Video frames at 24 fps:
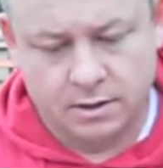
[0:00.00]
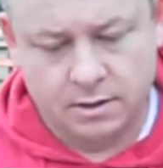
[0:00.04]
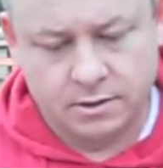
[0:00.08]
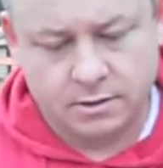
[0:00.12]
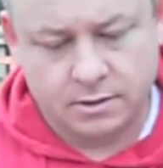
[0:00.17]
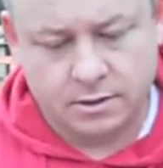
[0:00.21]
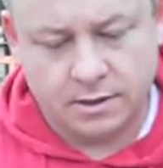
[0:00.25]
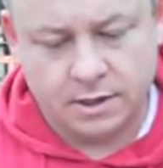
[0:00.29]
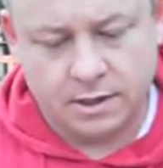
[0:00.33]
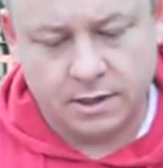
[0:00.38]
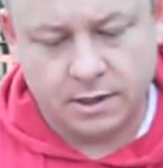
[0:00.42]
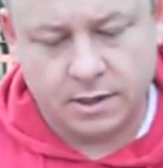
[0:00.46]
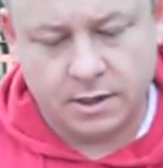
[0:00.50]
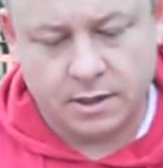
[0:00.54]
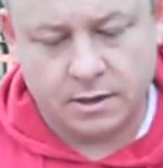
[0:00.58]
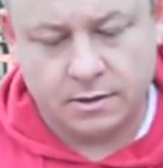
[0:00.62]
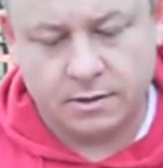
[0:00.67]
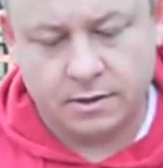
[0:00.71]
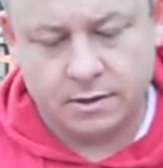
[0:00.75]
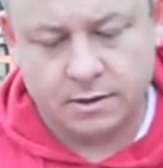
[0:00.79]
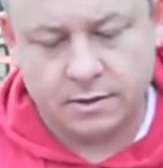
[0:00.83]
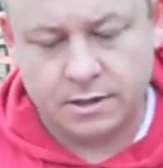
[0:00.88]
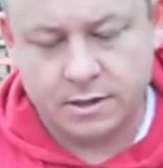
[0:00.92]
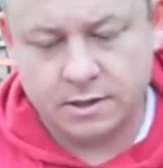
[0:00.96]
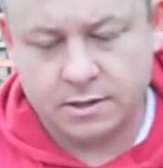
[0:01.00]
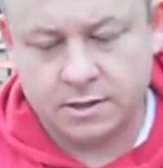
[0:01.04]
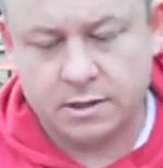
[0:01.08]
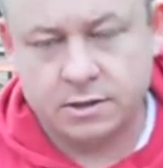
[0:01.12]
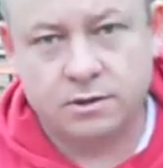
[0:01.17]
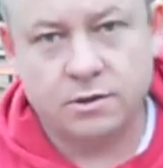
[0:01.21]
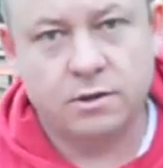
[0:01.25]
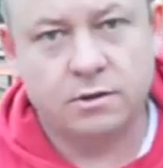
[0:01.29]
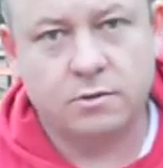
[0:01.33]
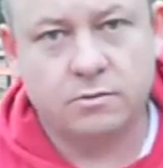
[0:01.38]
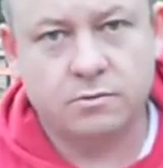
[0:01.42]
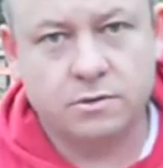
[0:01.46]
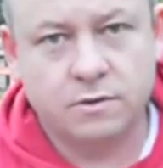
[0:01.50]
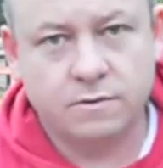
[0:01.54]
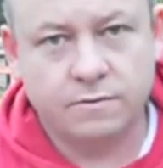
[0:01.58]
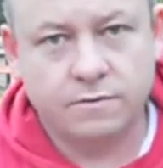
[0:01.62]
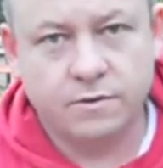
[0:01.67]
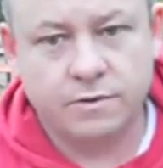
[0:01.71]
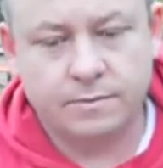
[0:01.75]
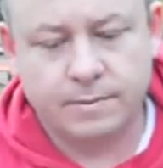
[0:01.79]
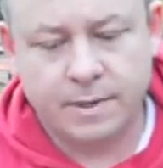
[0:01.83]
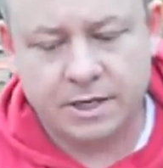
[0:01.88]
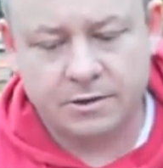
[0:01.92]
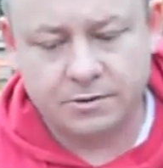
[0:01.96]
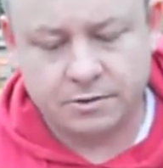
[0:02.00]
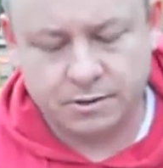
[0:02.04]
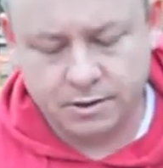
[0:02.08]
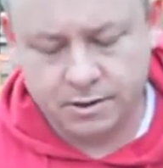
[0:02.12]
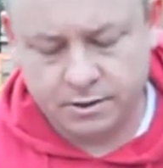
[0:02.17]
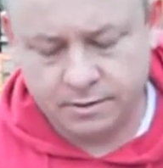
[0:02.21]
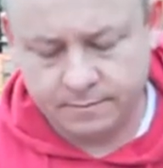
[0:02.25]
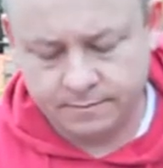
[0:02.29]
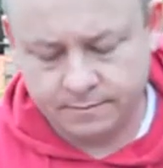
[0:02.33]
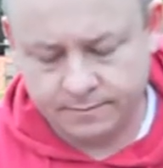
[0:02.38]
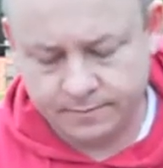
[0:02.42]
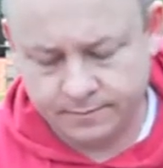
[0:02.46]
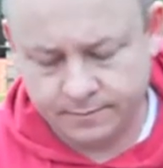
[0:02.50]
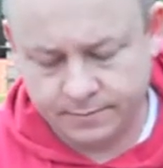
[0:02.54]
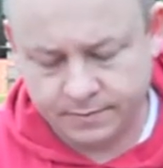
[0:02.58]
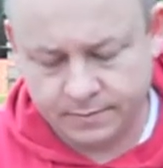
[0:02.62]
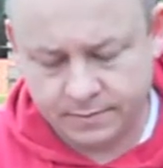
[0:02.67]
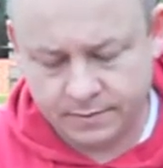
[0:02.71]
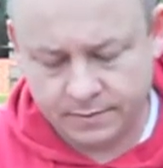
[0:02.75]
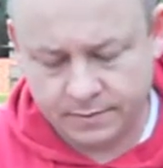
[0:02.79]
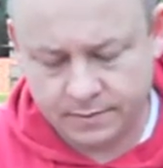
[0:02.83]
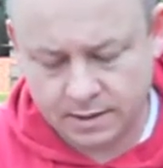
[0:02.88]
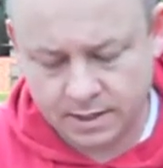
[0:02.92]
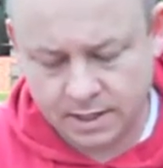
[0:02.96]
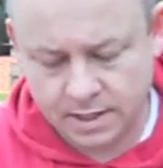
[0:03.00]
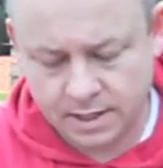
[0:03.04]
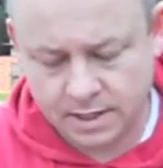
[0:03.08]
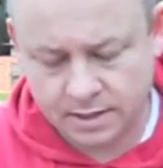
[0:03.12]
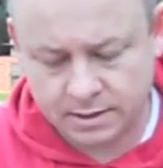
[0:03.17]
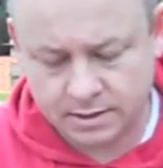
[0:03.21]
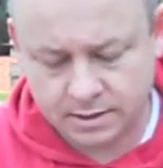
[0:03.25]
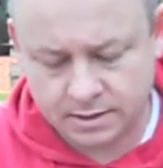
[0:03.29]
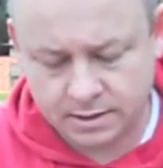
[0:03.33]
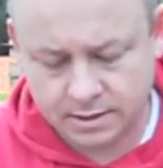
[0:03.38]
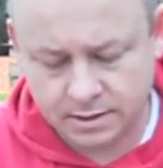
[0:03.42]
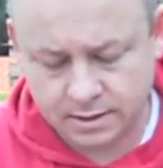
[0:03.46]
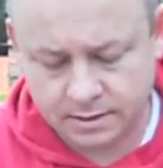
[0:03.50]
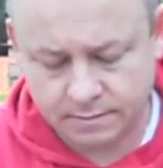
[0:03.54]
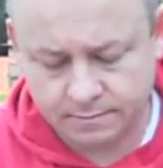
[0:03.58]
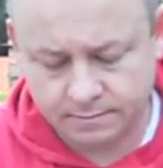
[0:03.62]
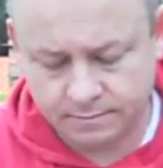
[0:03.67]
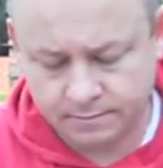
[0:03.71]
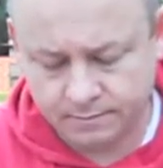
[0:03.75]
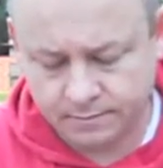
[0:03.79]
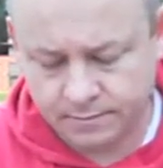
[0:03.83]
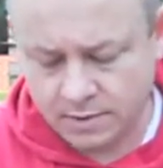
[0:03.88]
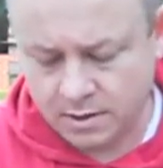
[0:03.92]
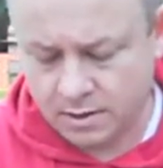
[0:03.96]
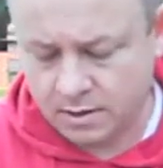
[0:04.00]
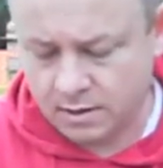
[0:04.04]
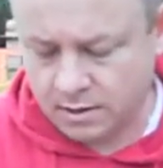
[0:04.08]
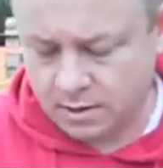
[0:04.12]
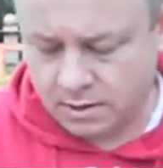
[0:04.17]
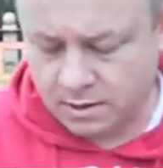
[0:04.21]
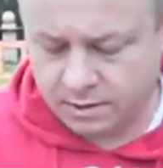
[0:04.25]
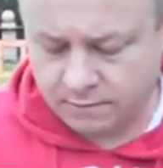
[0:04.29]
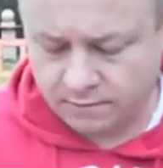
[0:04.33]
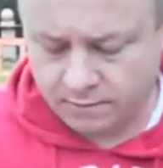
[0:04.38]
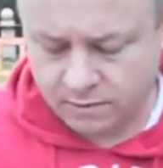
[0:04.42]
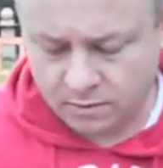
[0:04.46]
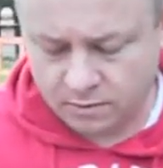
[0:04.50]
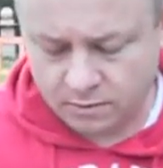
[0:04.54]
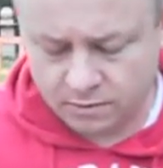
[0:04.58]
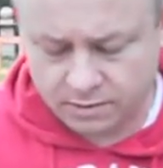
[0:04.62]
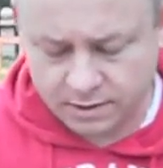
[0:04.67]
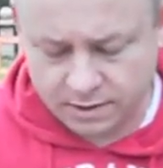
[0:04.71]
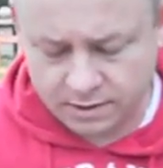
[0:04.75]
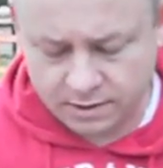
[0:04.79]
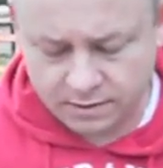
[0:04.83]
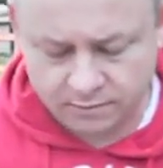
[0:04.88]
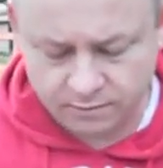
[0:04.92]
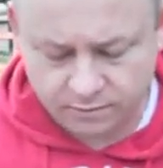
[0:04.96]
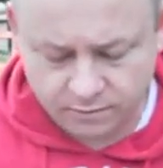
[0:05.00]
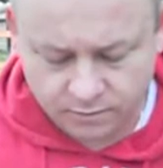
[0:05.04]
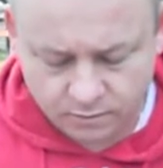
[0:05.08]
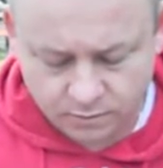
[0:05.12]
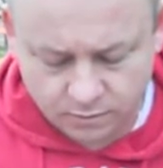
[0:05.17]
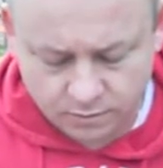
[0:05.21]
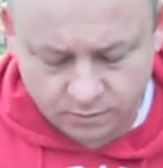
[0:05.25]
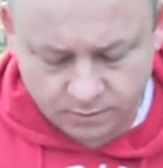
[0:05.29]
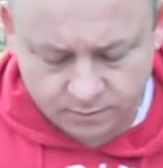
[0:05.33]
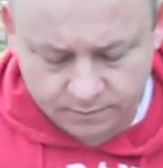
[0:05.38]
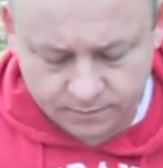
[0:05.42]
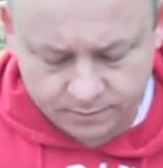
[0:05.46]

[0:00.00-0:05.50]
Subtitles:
So there you go, there's the internals of your battery. And if you're looking for